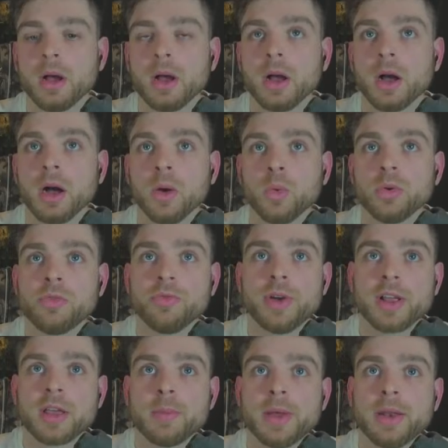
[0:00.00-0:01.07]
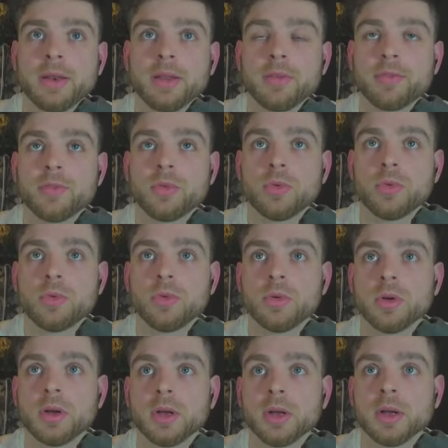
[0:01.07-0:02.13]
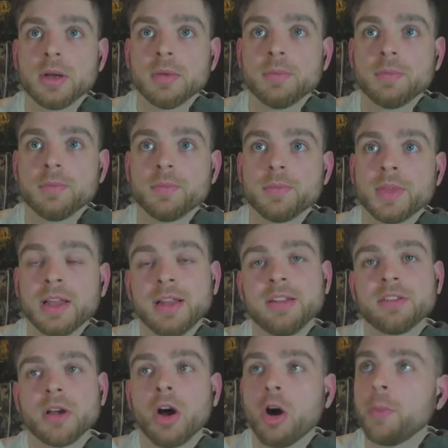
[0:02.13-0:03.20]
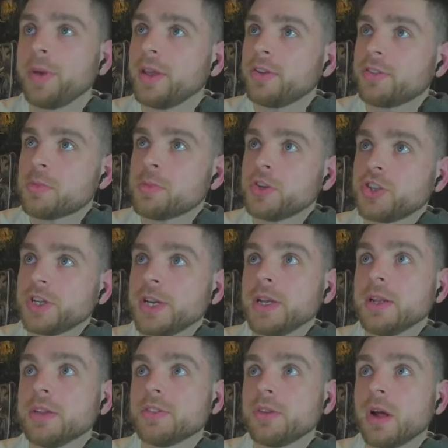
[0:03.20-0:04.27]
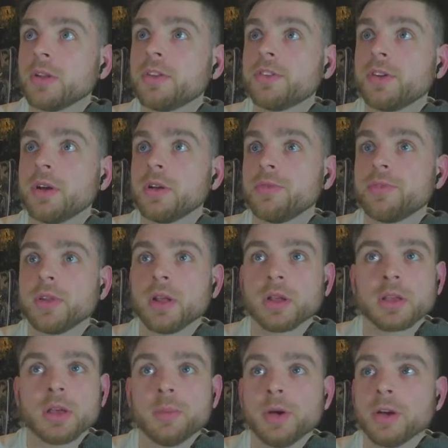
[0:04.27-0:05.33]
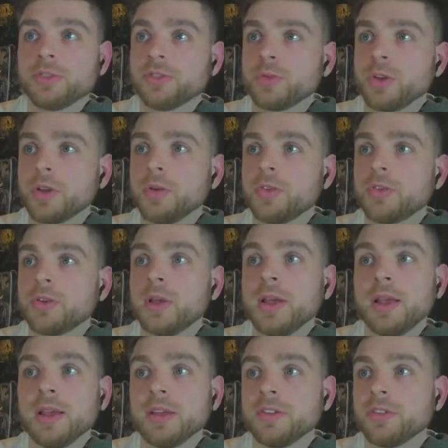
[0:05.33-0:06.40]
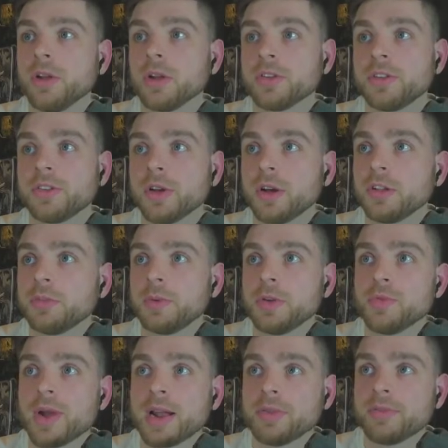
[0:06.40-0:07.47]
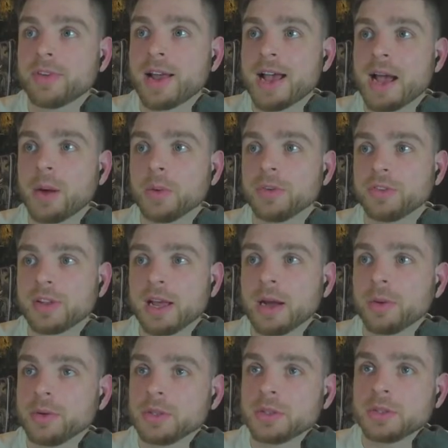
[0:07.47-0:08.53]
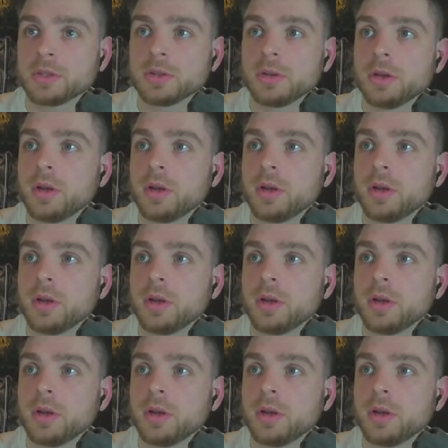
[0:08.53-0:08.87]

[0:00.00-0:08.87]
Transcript: I wouldn't recommend it for. It's a hobbyist machine. It's not designed for like commercial use. It's not designed to be ran for hours and hours.